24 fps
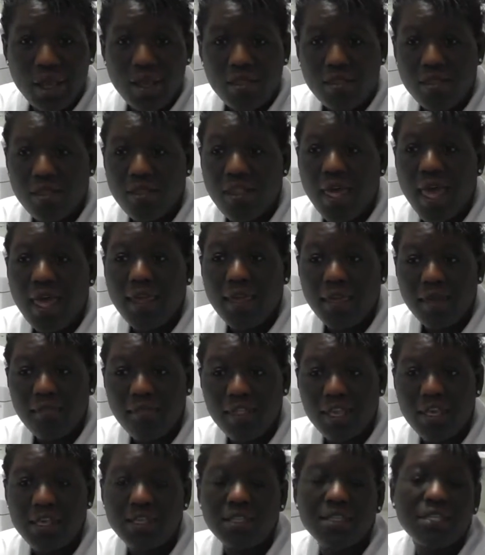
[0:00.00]
So that gives
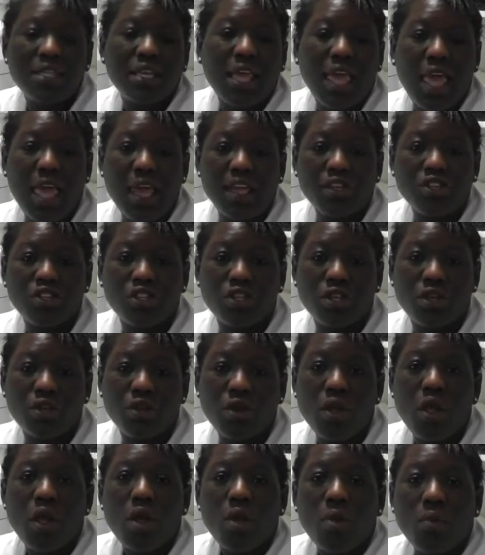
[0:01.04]
an
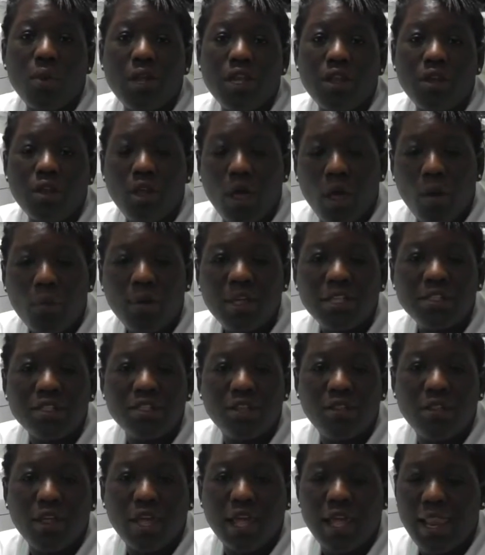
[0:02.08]
indication when you go
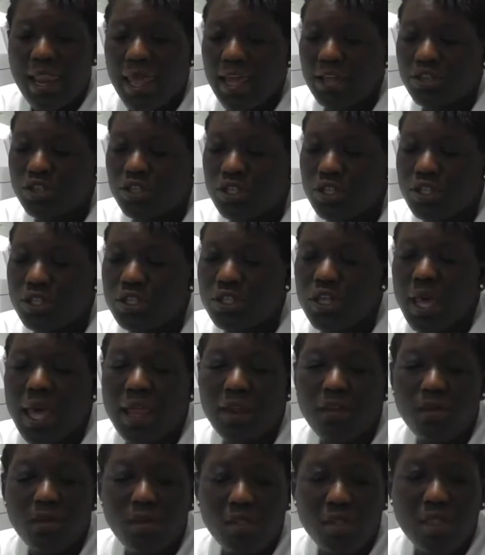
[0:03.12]
into the collections
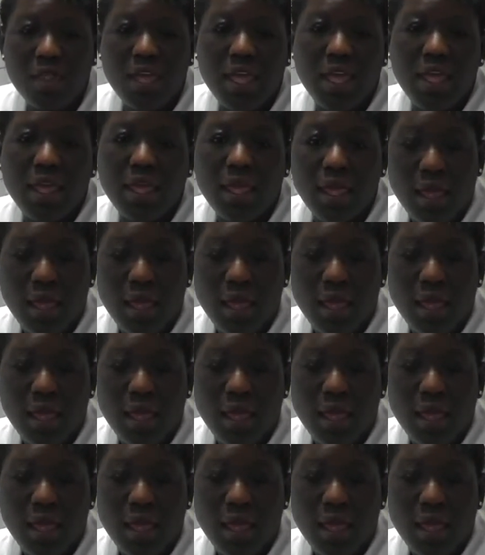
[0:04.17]
and you see